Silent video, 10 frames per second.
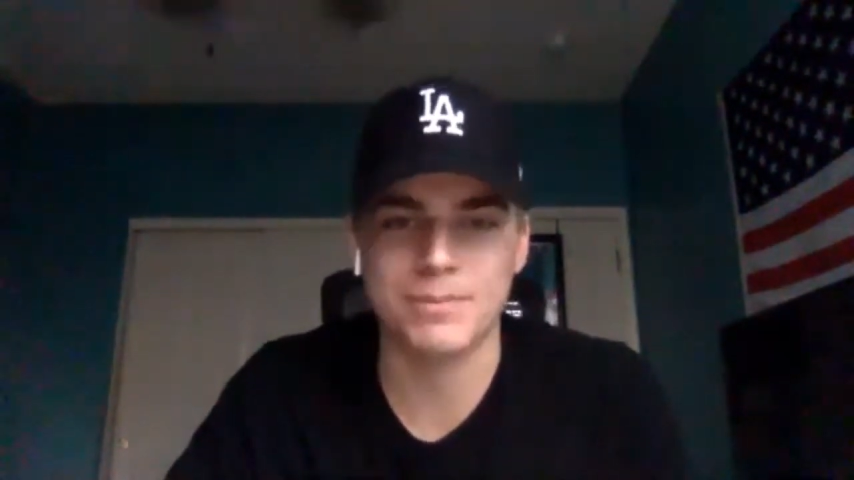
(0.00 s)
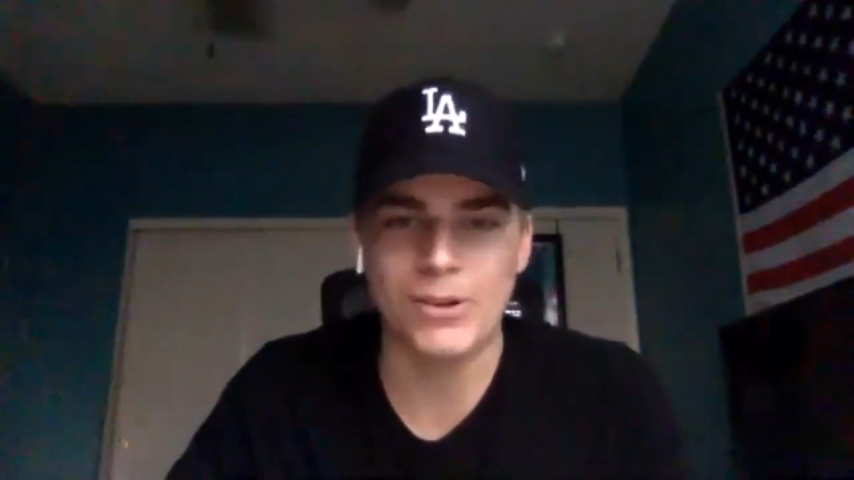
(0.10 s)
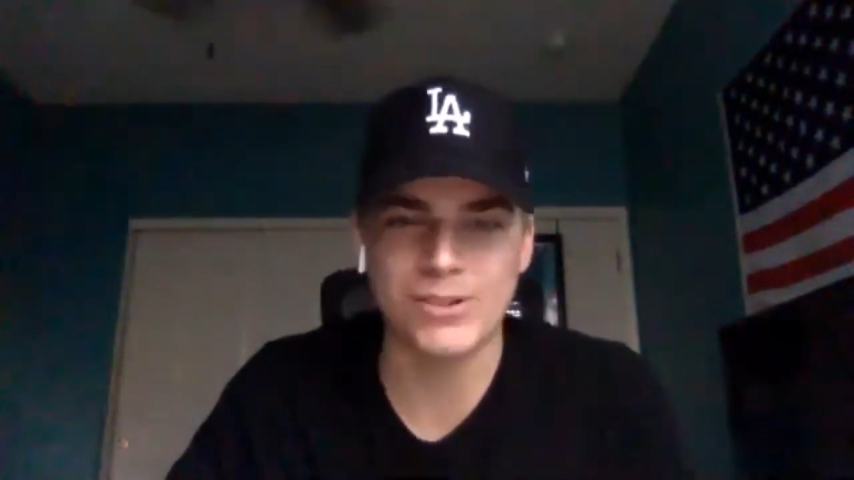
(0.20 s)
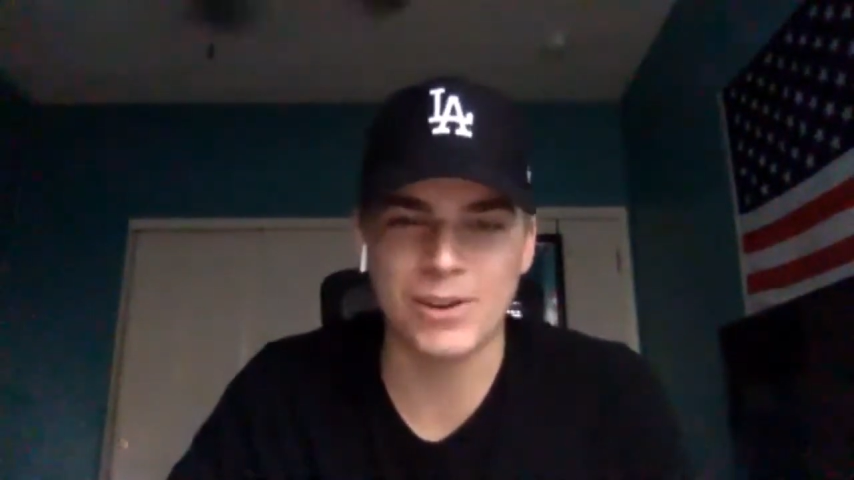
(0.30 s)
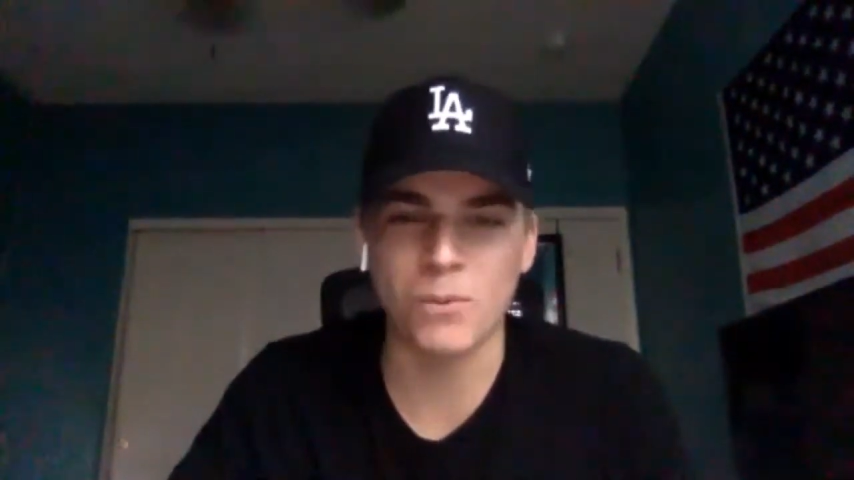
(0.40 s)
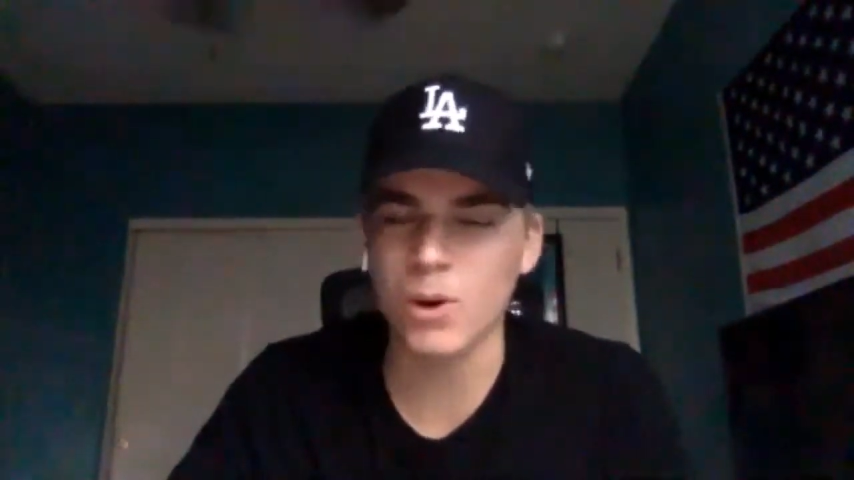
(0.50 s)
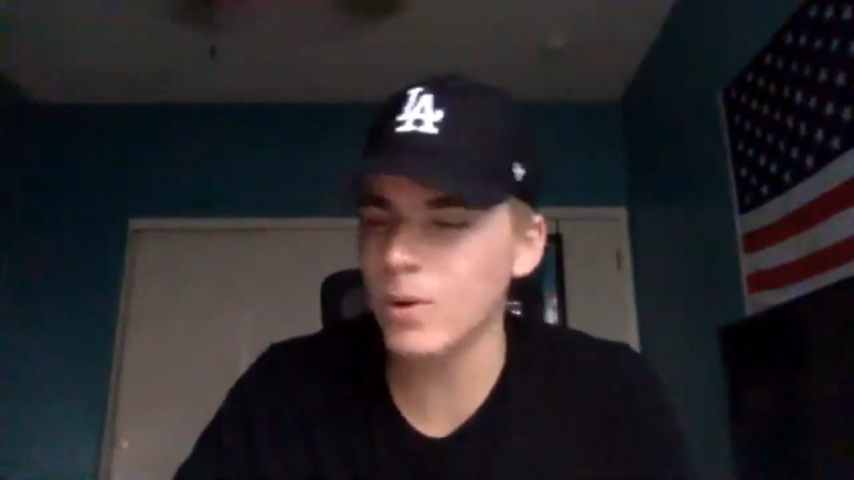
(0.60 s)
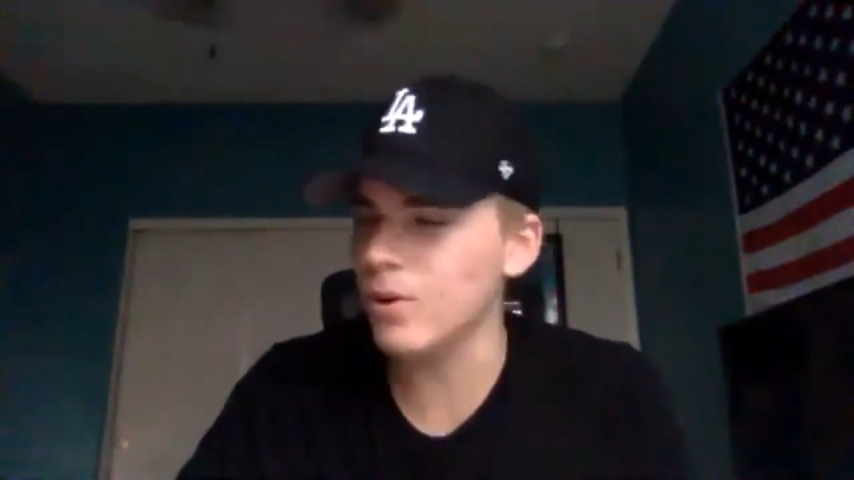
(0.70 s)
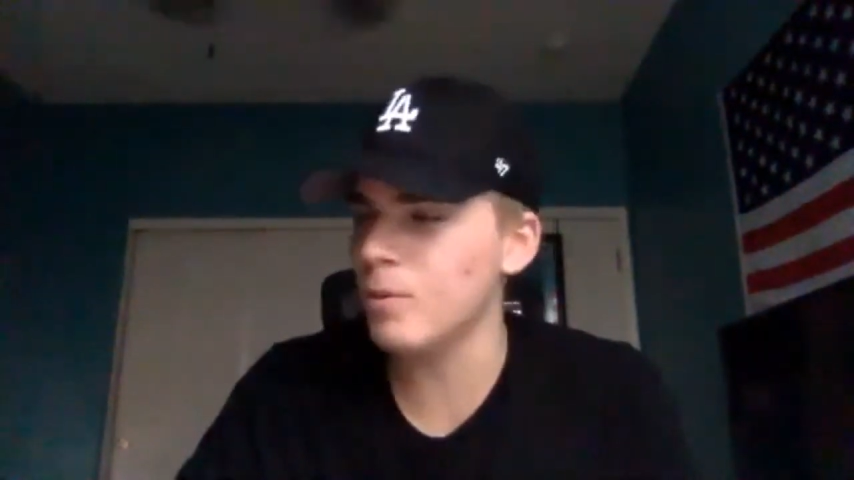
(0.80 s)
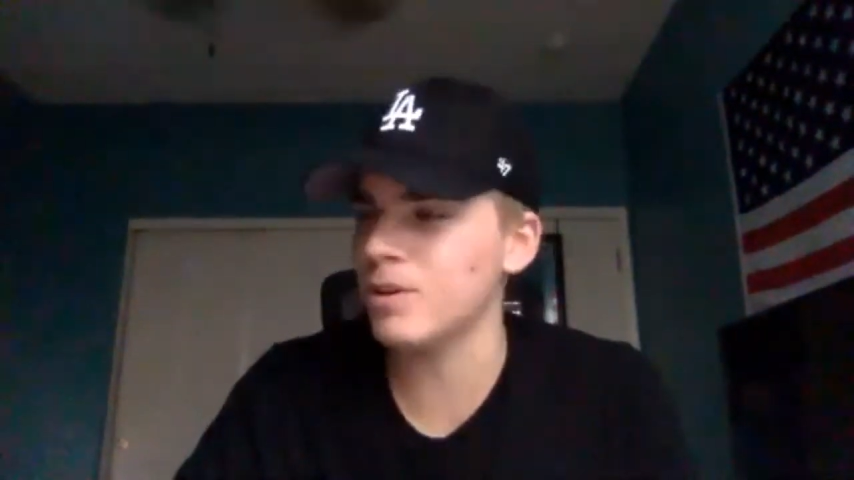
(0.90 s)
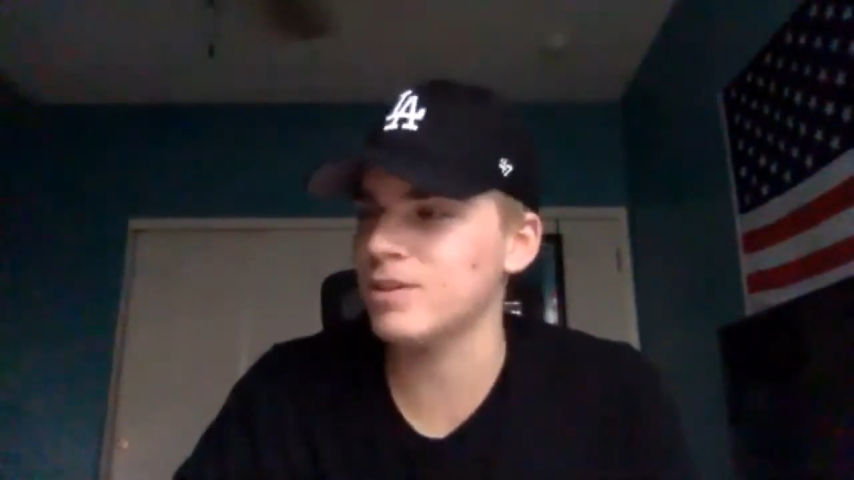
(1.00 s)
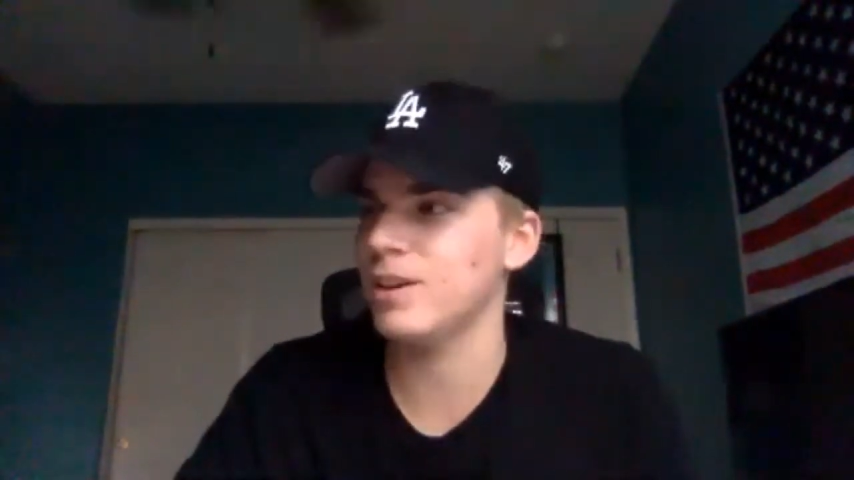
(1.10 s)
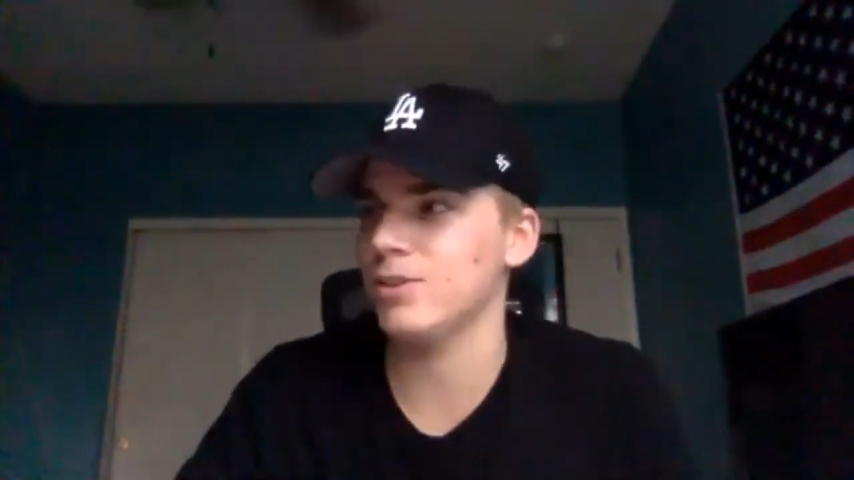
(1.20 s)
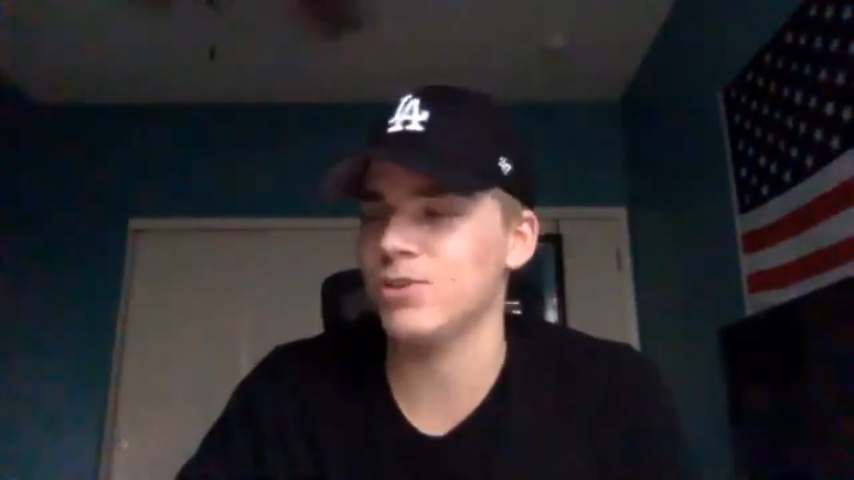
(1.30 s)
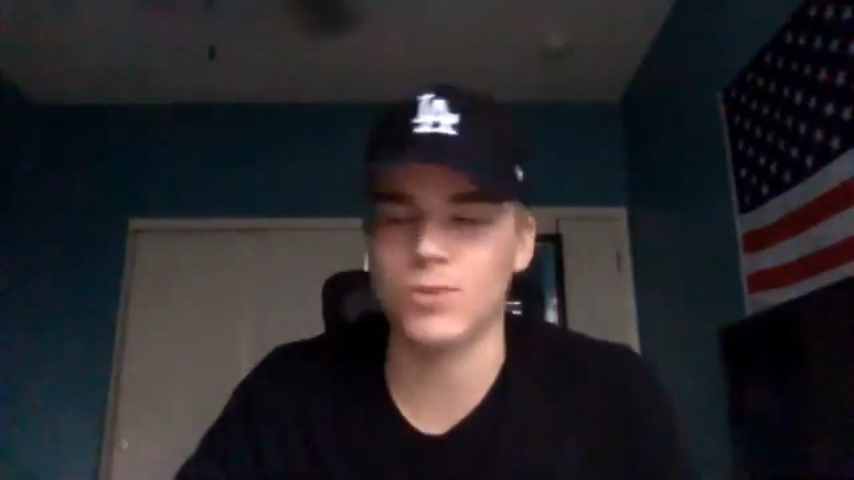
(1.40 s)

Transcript: I was like, what do I know about sales?